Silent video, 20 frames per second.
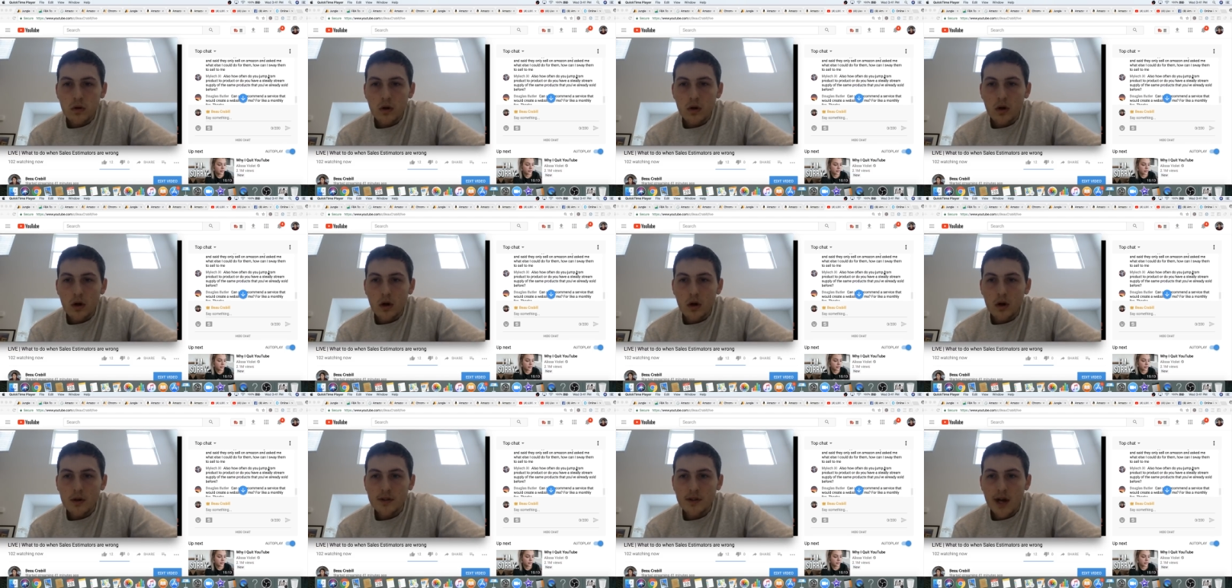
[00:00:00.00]

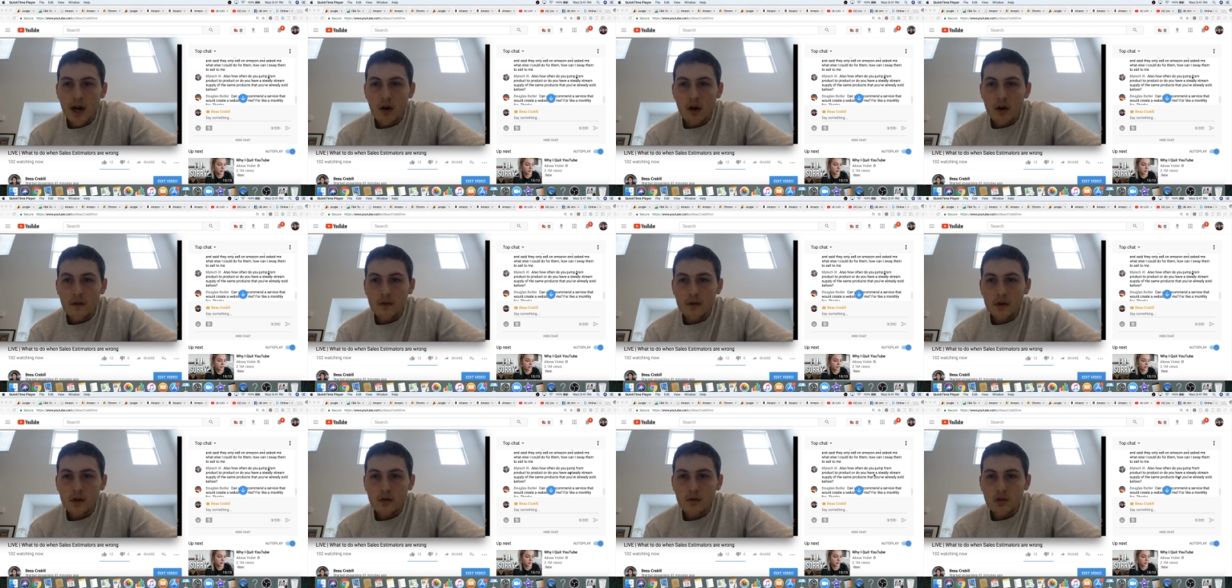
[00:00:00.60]
Also, how
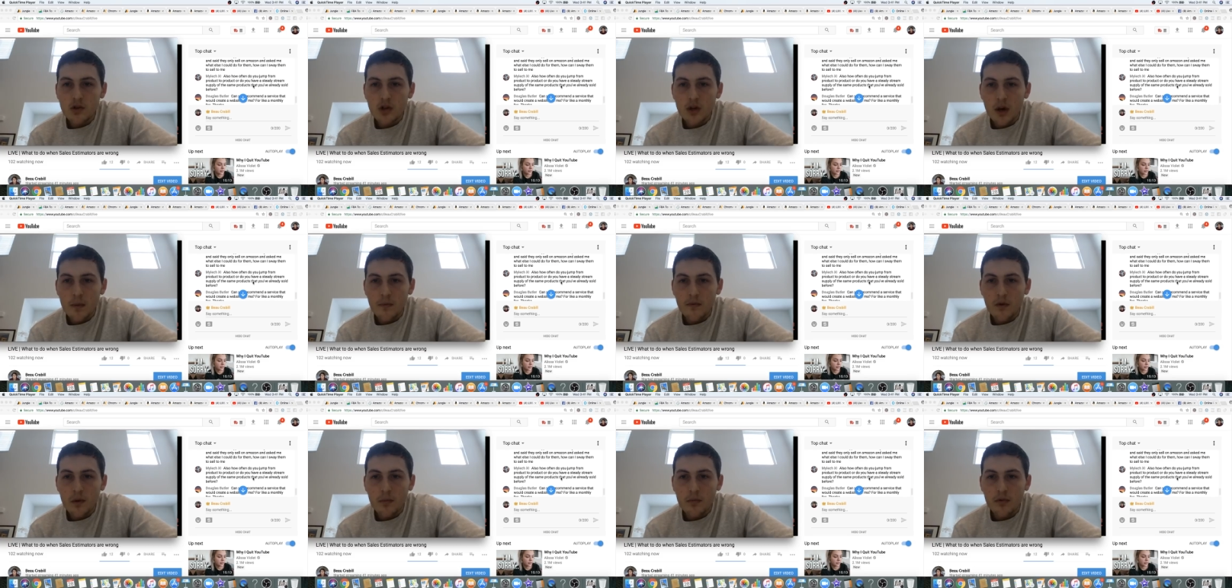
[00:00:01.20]
often do you jump
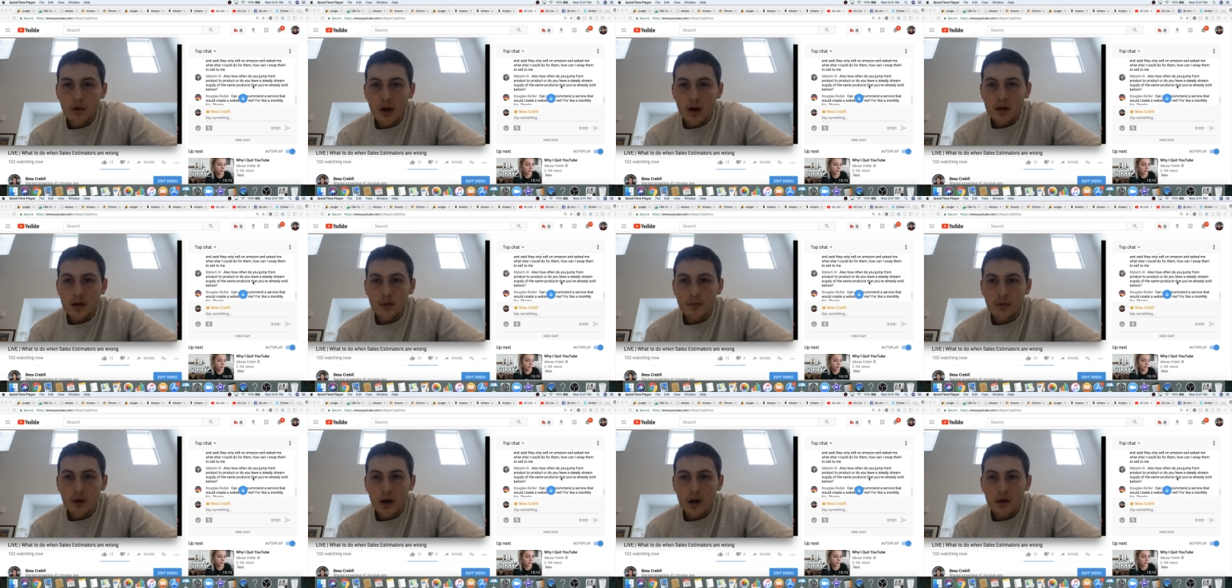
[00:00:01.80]
from product to
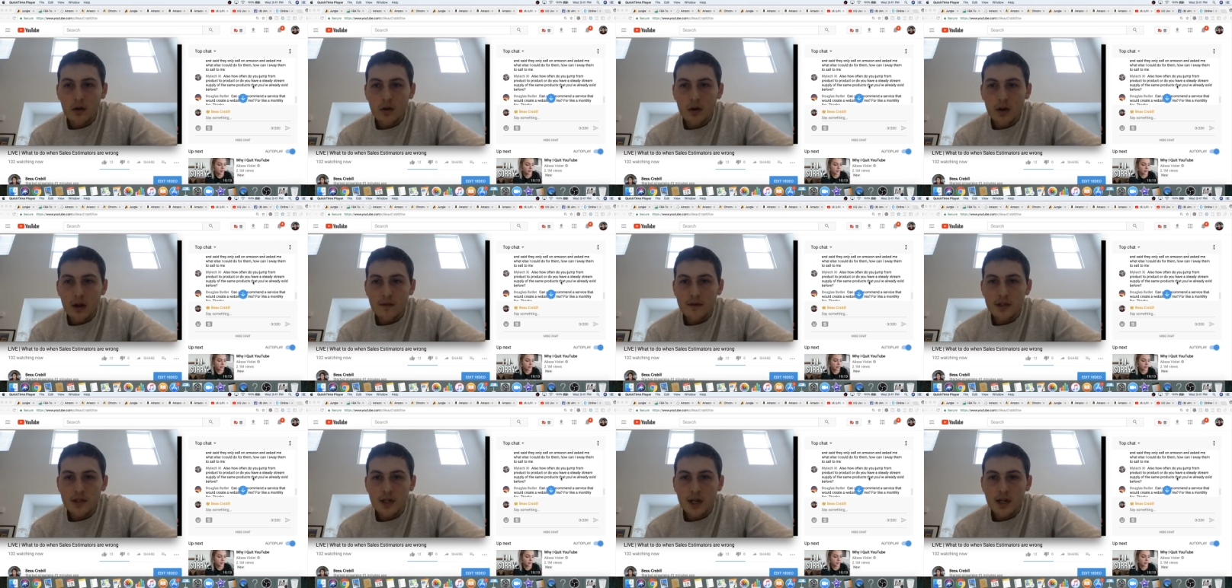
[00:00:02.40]
product, or do you have
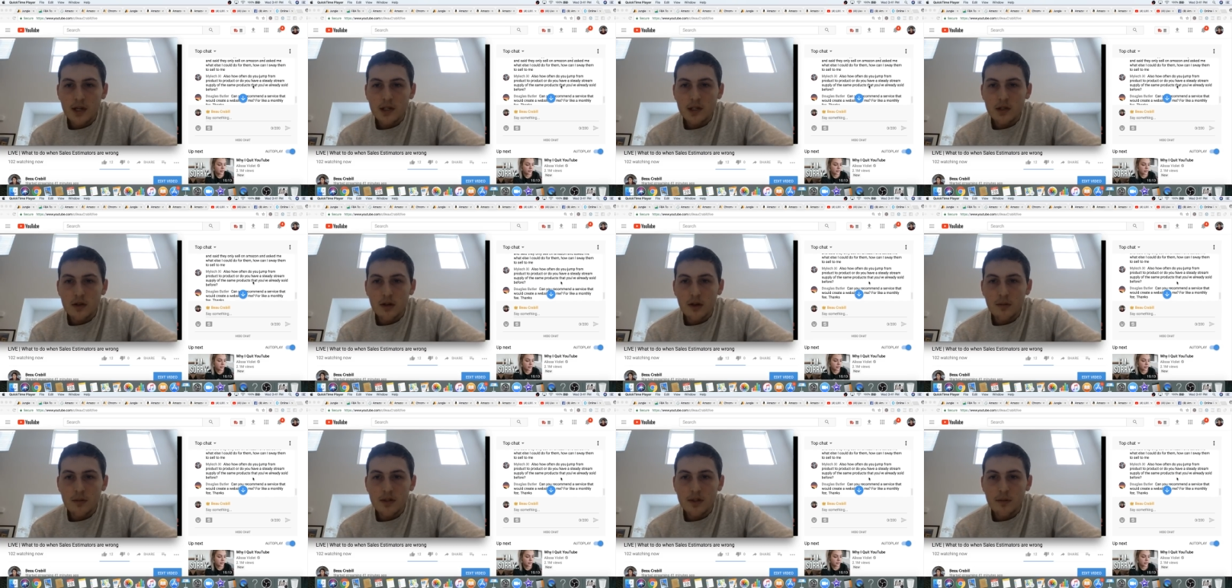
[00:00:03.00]
a steady
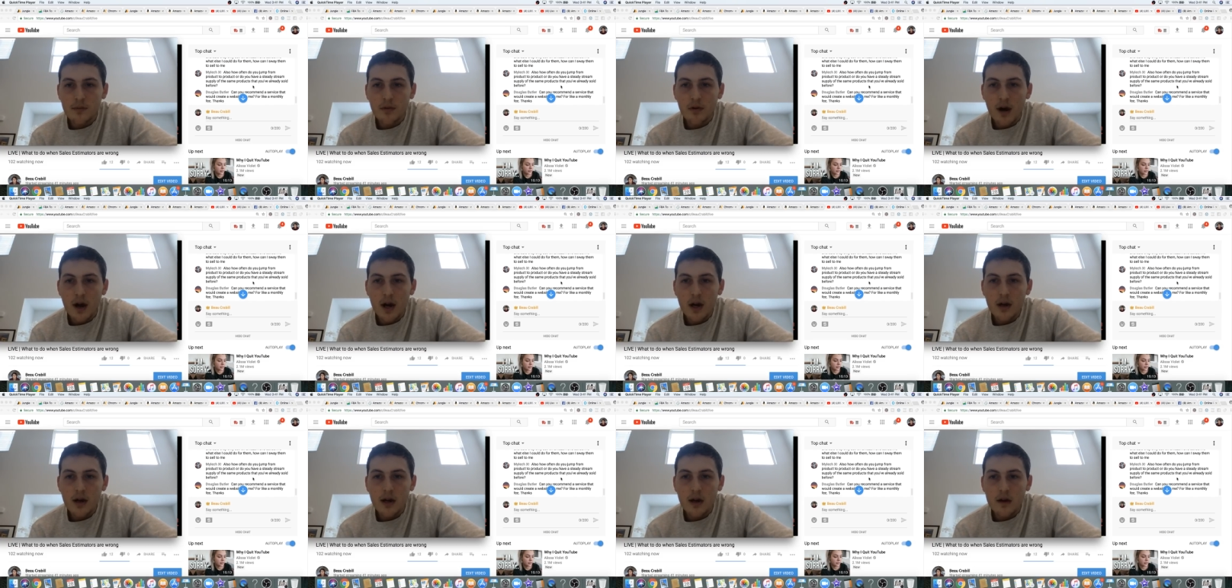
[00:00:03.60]
stream of
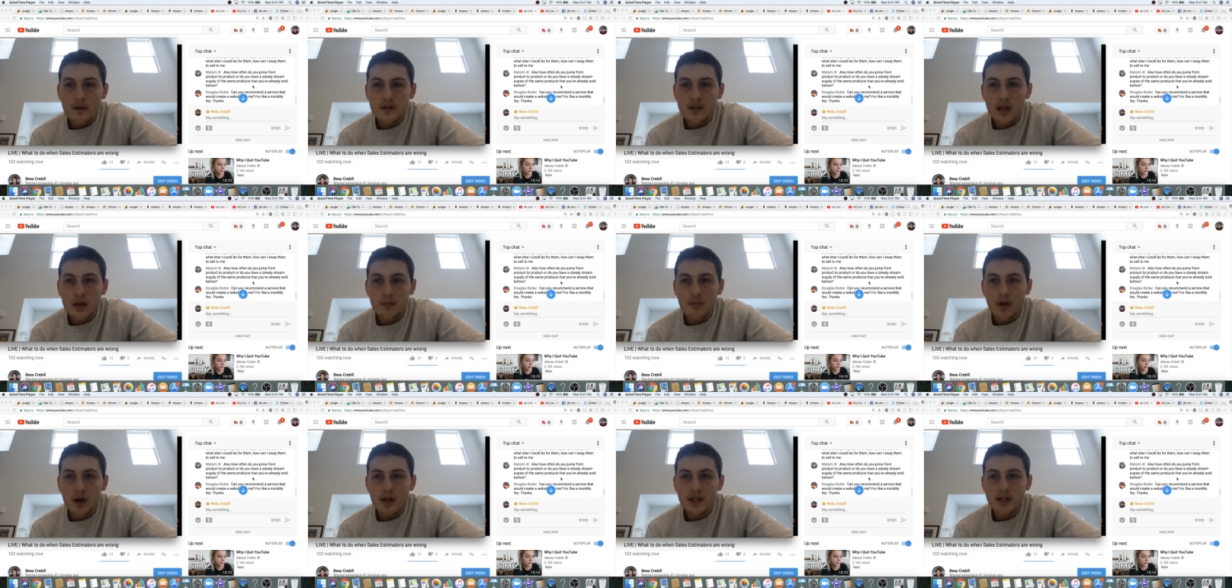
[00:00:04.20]
supply of same
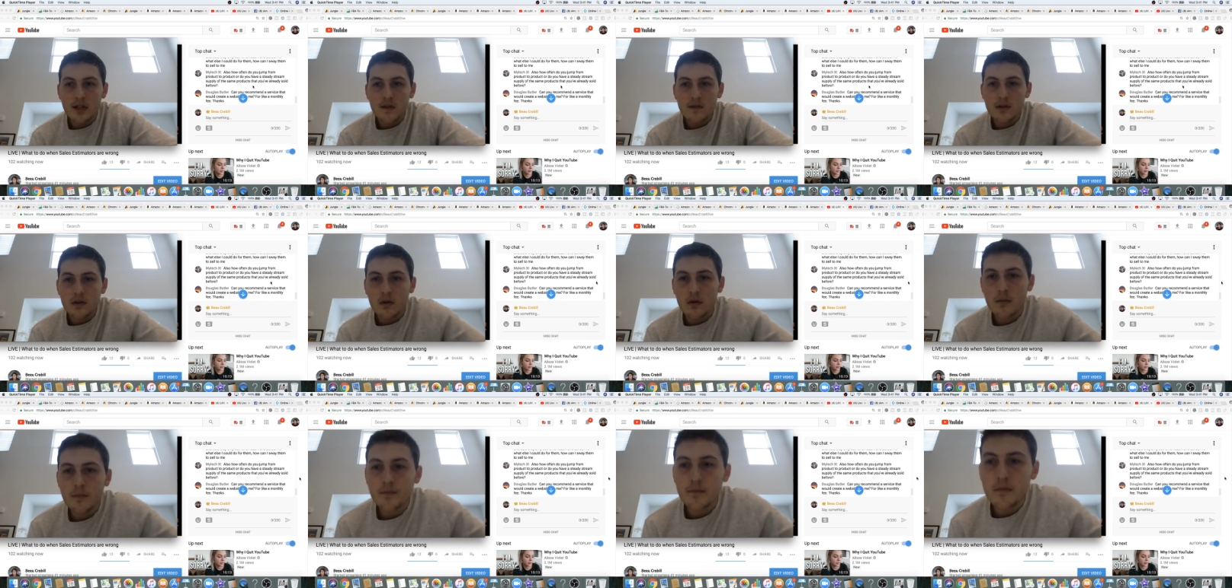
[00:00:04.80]
products that you've
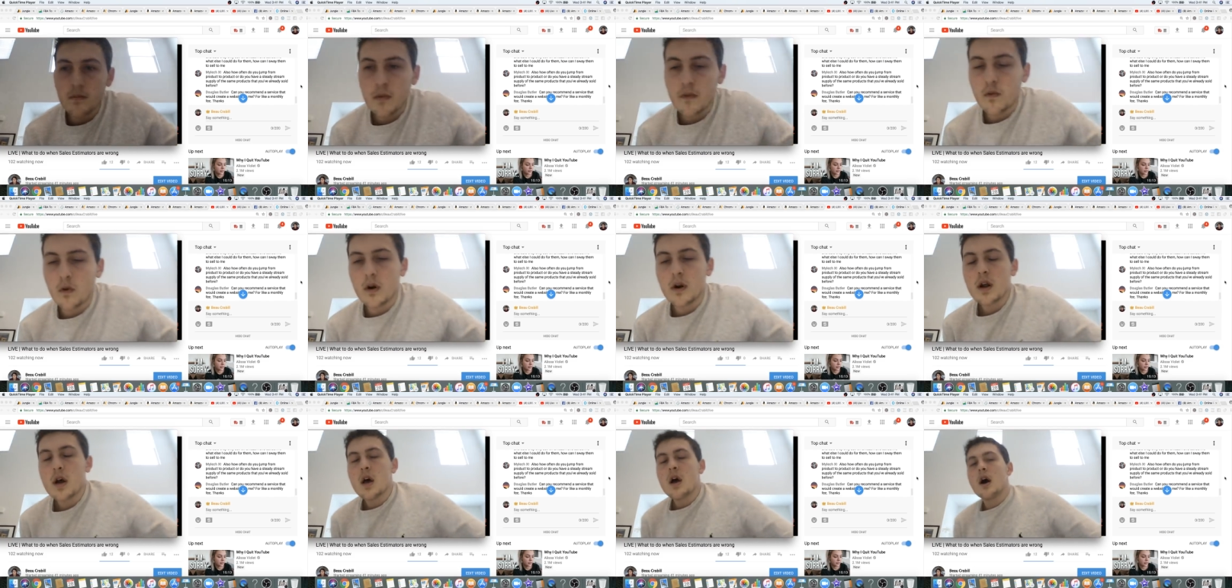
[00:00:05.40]
sold
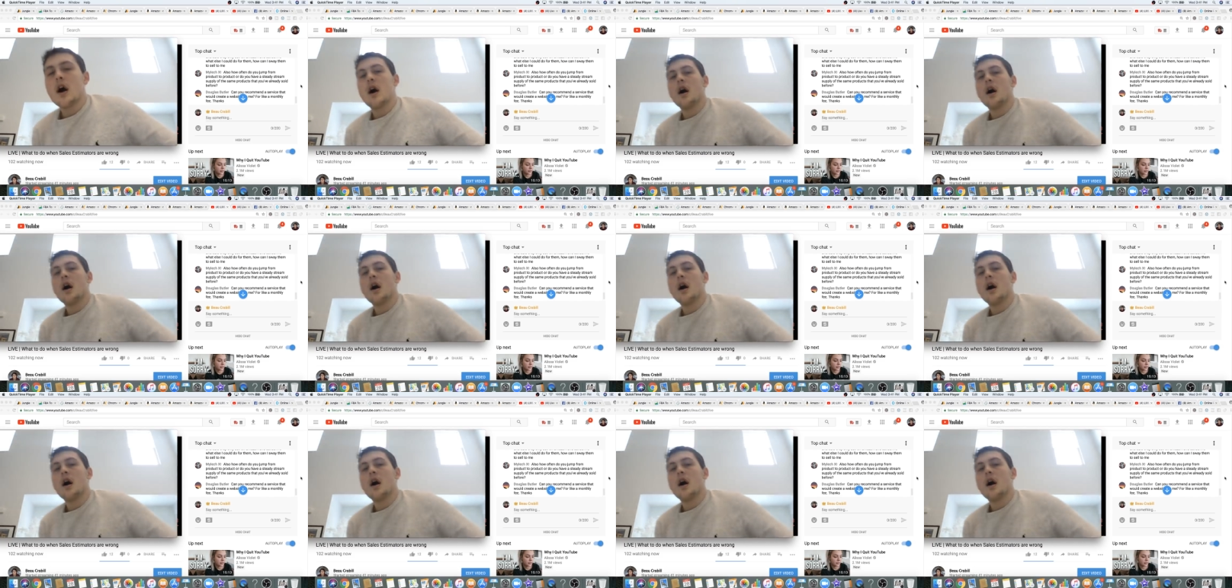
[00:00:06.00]
before?